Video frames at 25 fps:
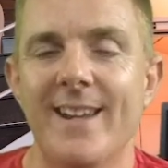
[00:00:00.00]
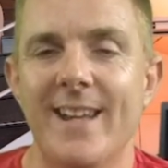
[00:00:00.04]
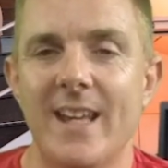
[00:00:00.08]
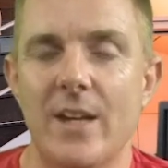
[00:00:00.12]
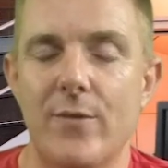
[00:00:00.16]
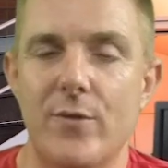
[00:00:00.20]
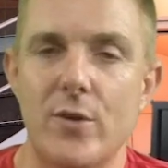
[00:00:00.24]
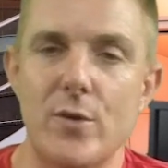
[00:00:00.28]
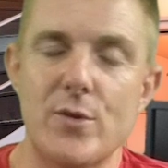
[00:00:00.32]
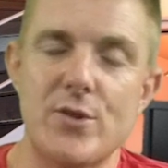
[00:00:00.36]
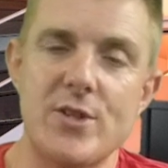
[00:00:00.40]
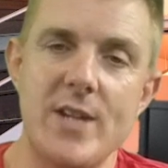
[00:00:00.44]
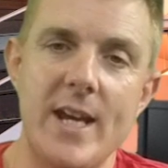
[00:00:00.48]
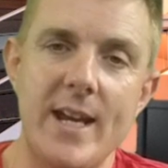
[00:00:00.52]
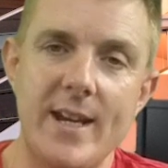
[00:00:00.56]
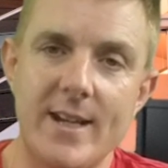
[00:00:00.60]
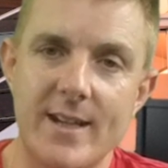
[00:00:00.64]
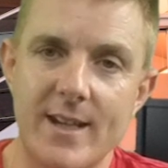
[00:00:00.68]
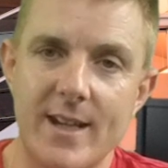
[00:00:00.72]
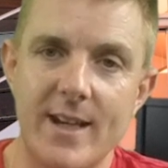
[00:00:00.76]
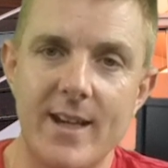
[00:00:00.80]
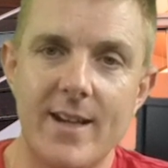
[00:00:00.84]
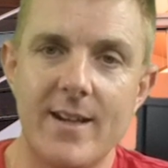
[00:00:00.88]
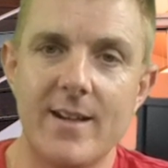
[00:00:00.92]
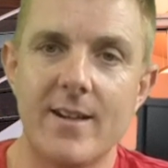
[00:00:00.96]
If you
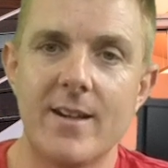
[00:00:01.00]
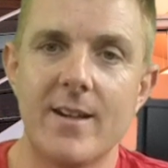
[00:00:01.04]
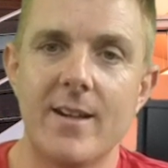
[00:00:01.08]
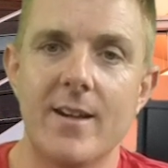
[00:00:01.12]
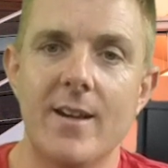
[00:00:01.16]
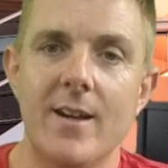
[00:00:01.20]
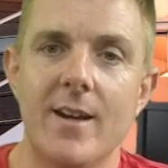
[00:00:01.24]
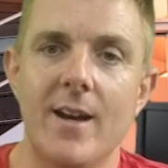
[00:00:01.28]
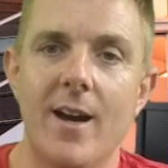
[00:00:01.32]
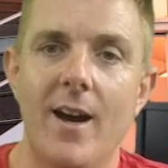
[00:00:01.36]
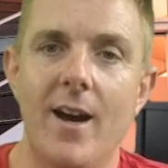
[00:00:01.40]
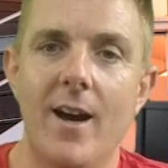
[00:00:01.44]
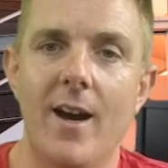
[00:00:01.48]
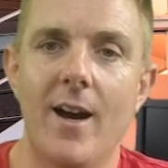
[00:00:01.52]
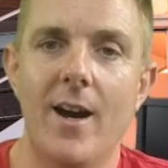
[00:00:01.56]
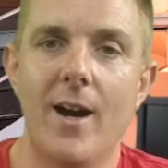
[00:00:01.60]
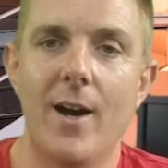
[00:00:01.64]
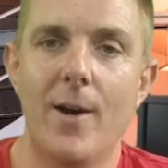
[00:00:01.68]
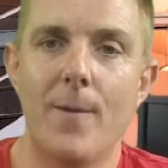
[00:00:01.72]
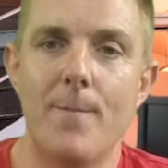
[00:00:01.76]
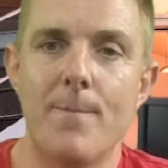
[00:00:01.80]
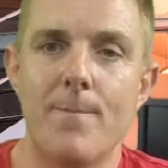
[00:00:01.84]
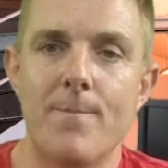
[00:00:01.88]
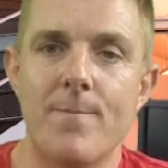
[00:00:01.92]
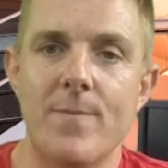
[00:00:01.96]
send in
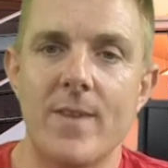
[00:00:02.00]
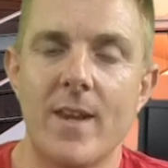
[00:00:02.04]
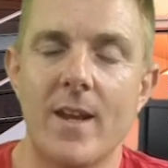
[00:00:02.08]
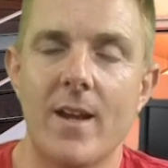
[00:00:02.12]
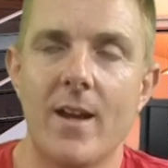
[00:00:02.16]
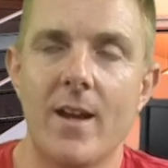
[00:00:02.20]
um,